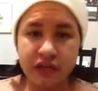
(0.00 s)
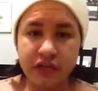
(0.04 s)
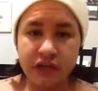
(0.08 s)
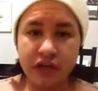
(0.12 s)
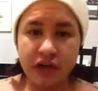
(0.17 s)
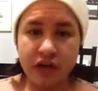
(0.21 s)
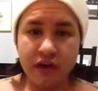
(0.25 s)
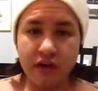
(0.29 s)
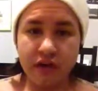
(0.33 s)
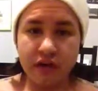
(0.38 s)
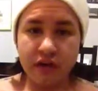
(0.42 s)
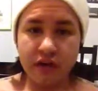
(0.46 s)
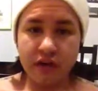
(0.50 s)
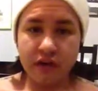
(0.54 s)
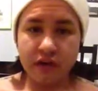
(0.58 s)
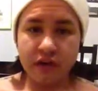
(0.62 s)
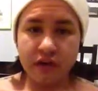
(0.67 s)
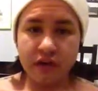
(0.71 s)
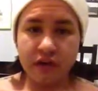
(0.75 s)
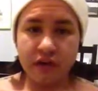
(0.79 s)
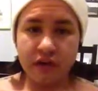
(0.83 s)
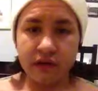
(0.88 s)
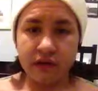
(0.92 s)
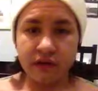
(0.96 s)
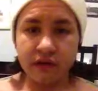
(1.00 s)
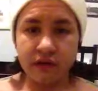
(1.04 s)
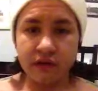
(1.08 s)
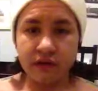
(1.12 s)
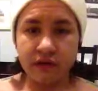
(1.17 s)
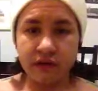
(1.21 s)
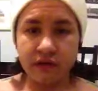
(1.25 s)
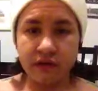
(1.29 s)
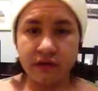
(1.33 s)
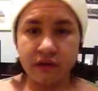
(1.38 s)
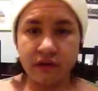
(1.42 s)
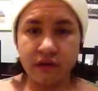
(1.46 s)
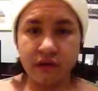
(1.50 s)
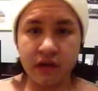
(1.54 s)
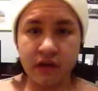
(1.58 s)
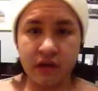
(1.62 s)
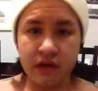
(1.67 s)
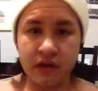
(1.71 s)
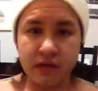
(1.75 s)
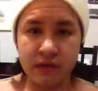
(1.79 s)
took off all the little